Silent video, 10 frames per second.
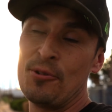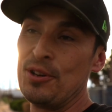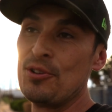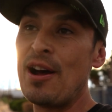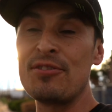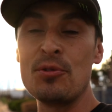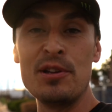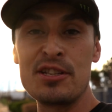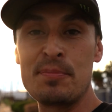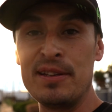When you don't have the
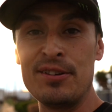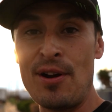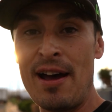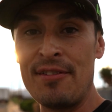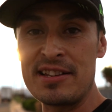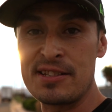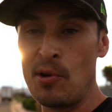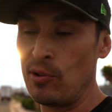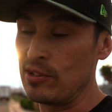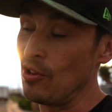wheel speed, you don't have that
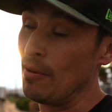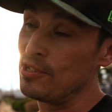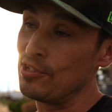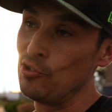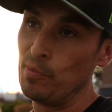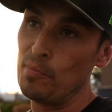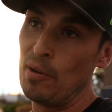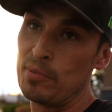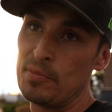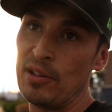smoke. So I'm super
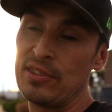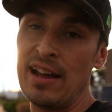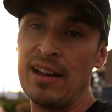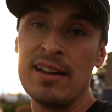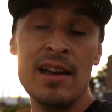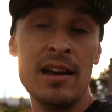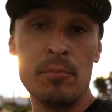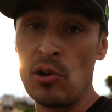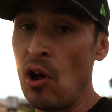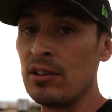pumped about that.
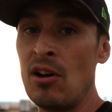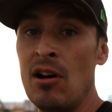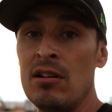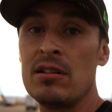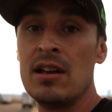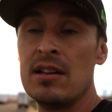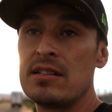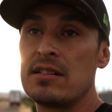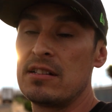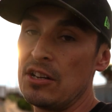But all in all,
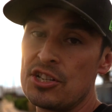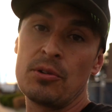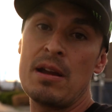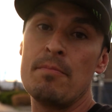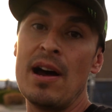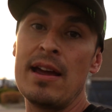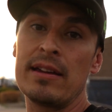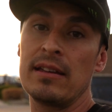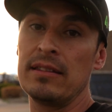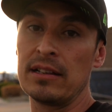such a great bike.
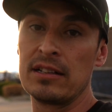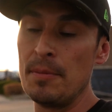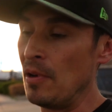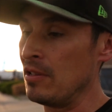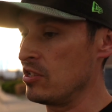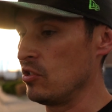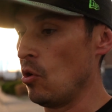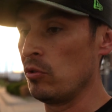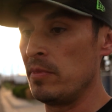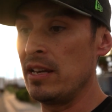The clip-on
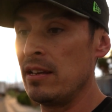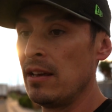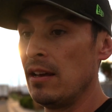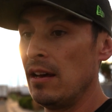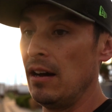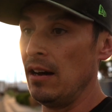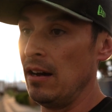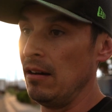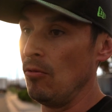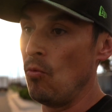sold me.
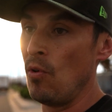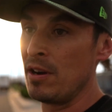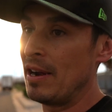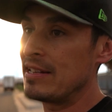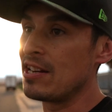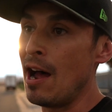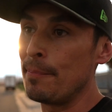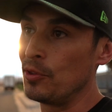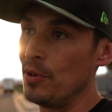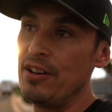One of my
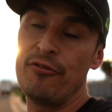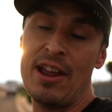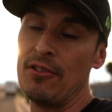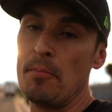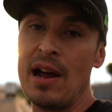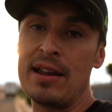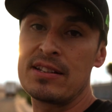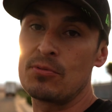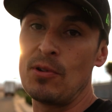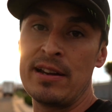top 3 favorite
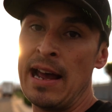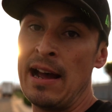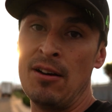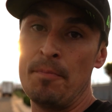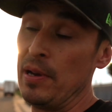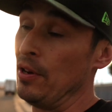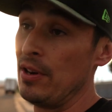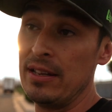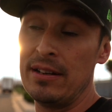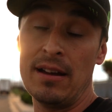bikes right now,
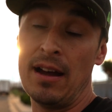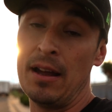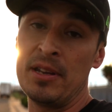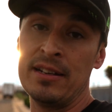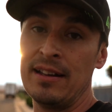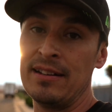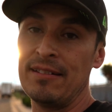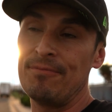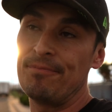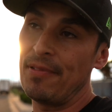period. I mean,
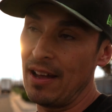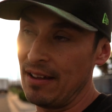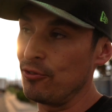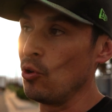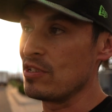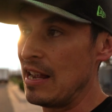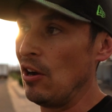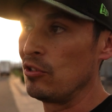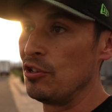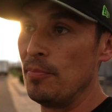and of course I
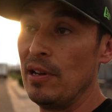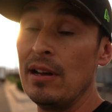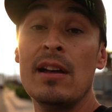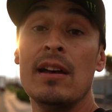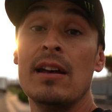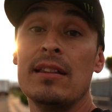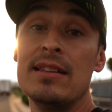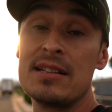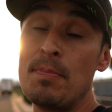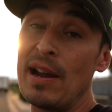alter, but
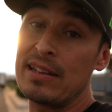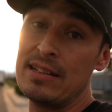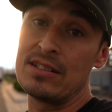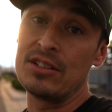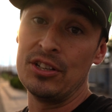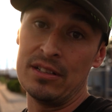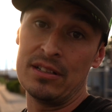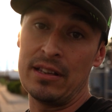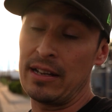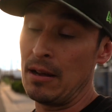this bike is good.
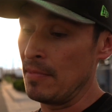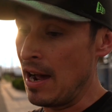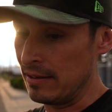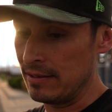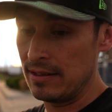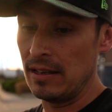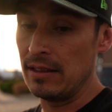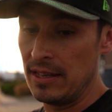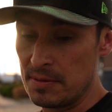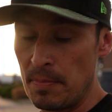Like,
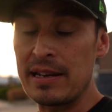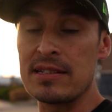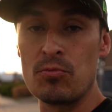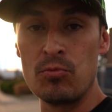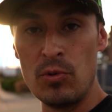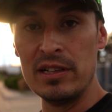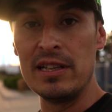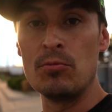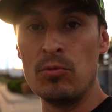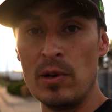this bike is
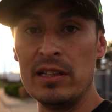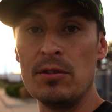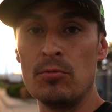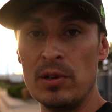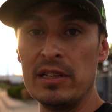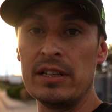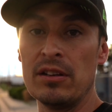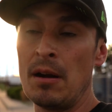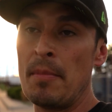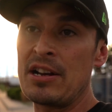really, really, really
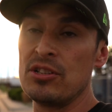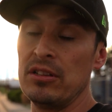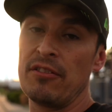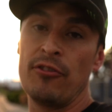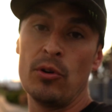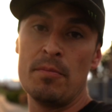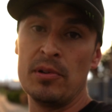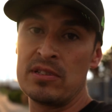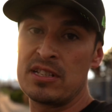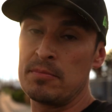good. I'm actually looking forward to
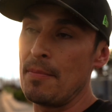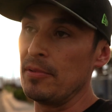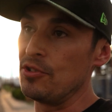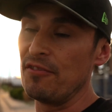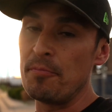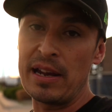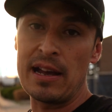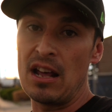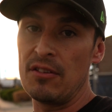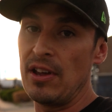building some type of drift bike
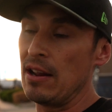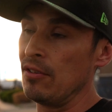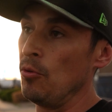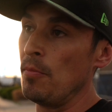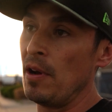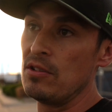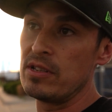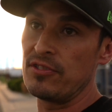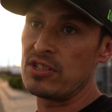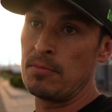out of it. I don't know, we might
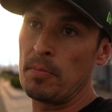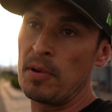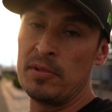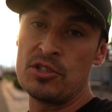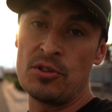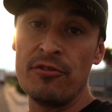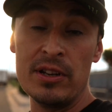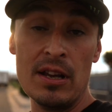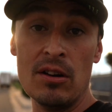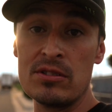use it for some upcoming drift
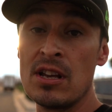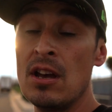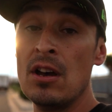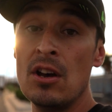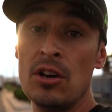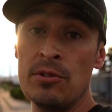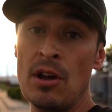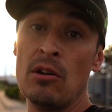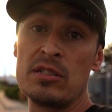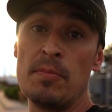videos. Who
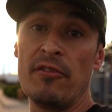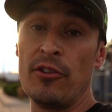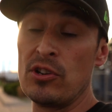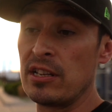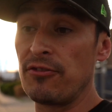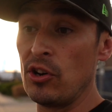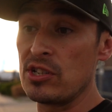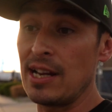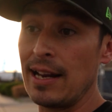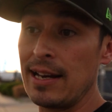knows? But first things
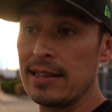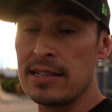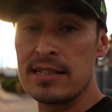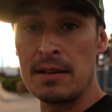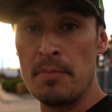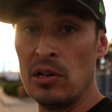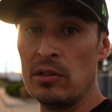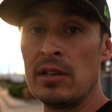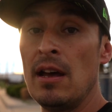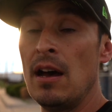first, I got to get this thing
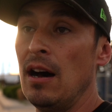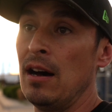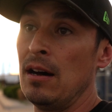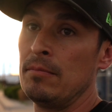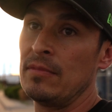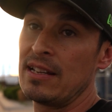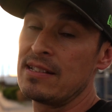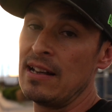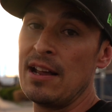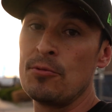built. Like I
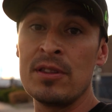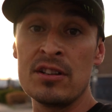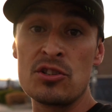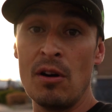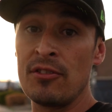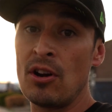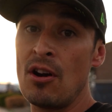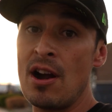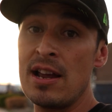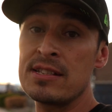said, I'd ridden the
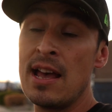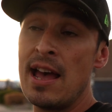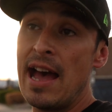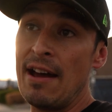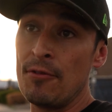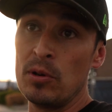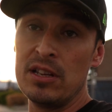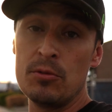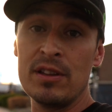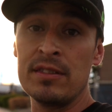1200 RS, haven't
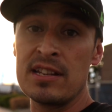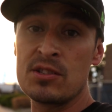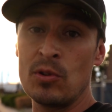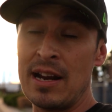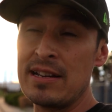really ridden this one.